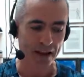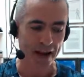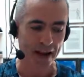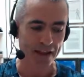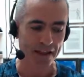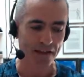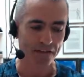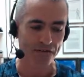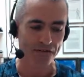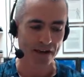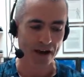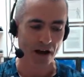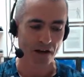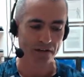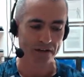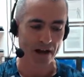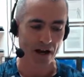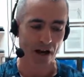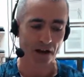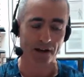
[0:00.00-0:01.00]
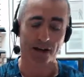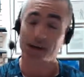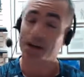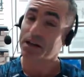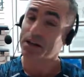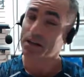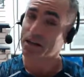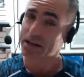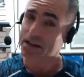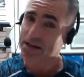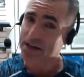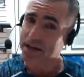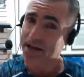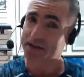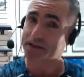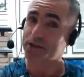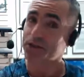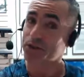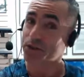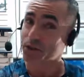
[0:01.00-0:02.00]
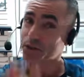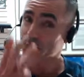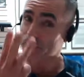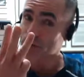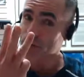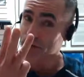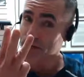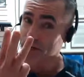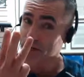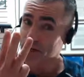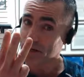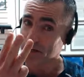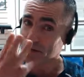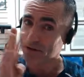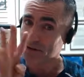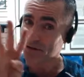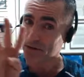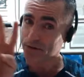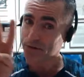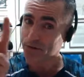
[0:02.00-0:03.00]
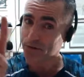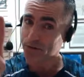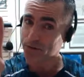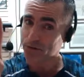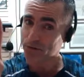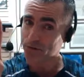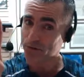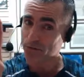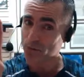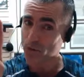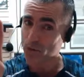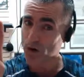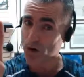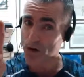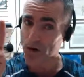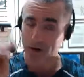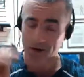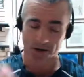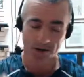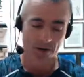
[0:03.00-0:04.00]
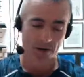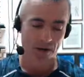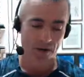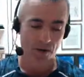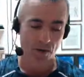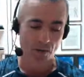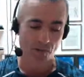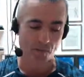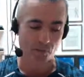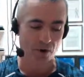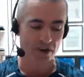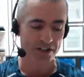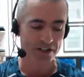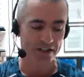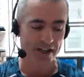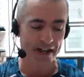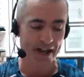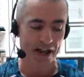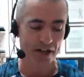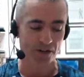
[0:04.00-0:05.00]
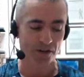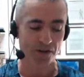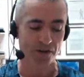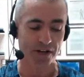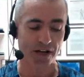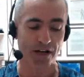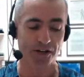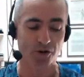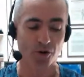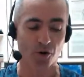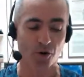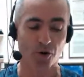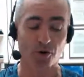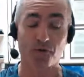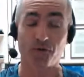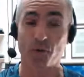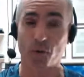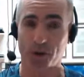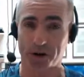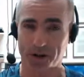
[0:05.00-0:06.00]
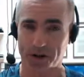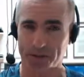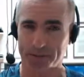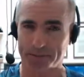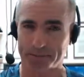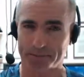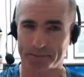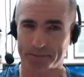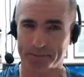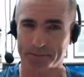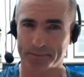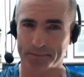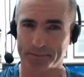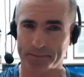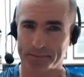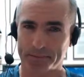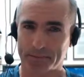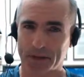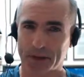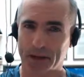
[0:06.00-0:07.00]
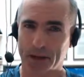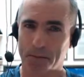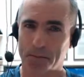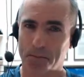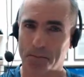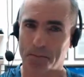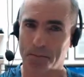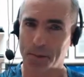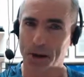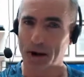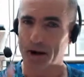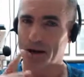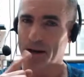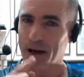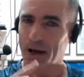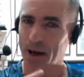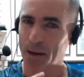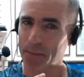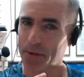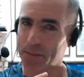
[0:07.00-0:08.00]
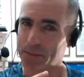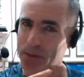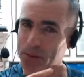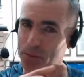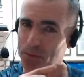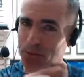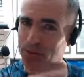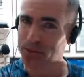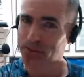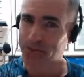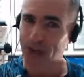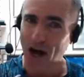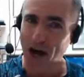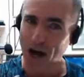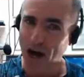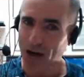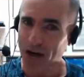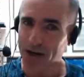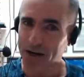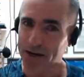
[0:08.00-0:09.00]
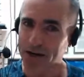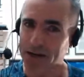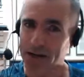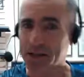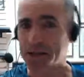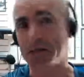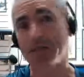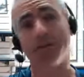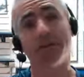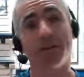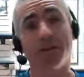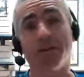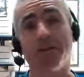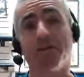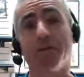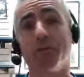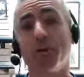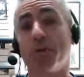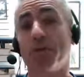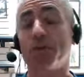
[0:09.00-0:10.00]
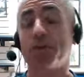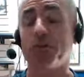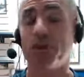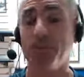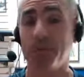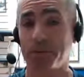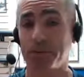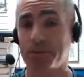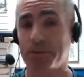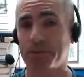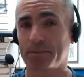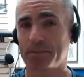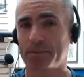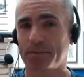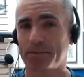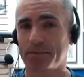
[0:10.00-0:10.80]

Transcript: and they found out that yes, three to four breast cancer deaths are avoided. But how many people die needlessly from overtreatment?